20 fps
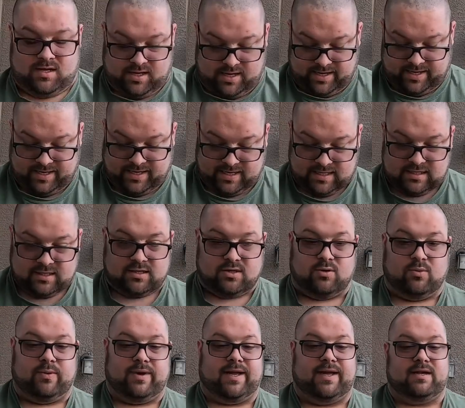I got a
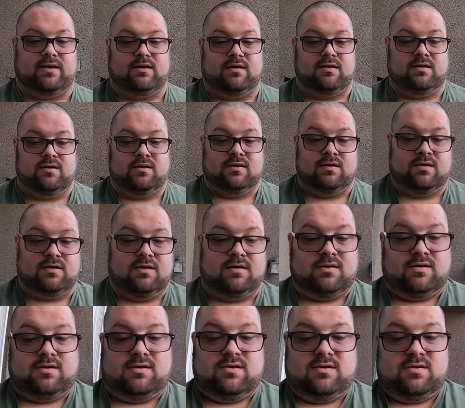little wet.
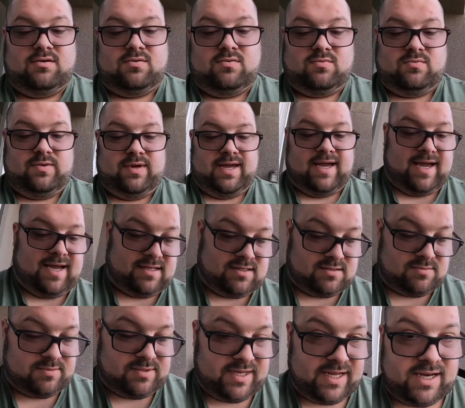We had
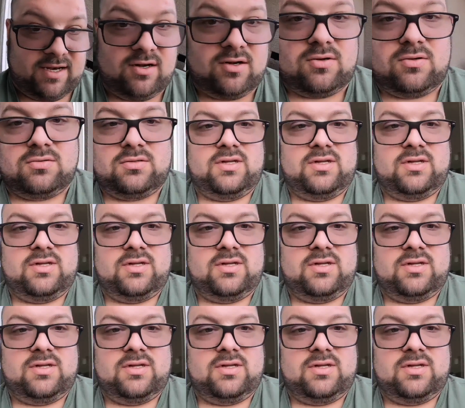some technical